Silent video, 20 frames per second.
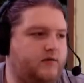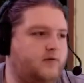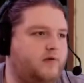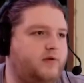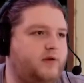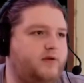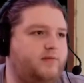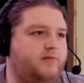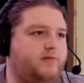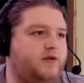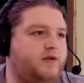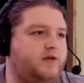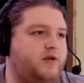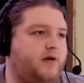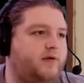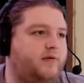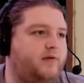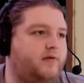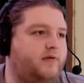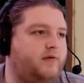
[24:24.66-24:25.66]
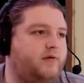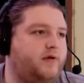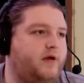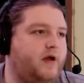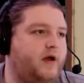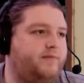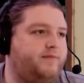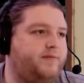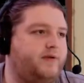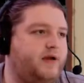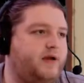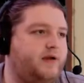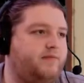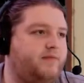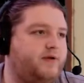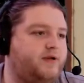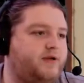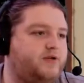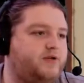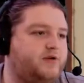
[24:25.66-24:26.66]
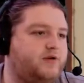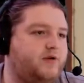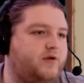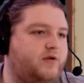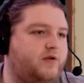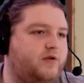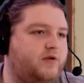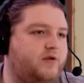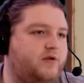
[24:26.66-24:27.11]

What do you mean, uh, updated my journal?